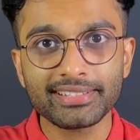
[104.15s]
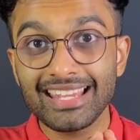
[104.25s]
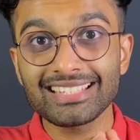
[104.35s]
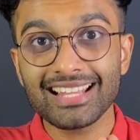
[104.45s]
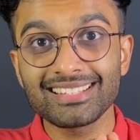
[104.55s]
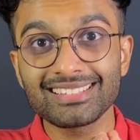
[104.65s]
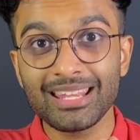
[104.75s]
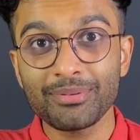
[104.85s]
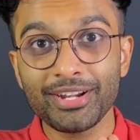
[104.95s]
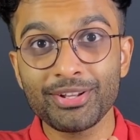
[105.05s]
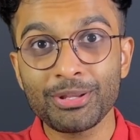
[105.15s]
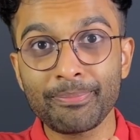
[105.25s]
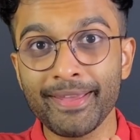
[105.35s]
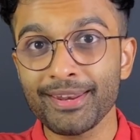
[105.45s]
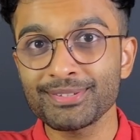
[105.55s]
Yes, that's the same radio
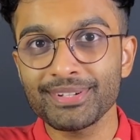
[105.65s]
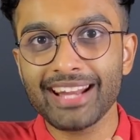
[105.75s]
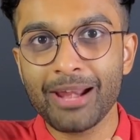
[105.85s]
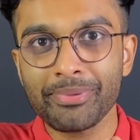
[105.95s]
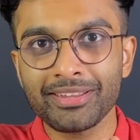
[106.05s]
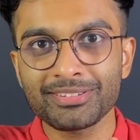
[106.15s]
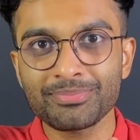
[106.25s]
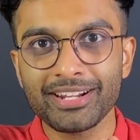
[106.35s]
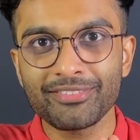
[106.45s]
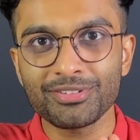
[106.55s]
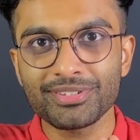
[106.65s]
your parents or grandparents might have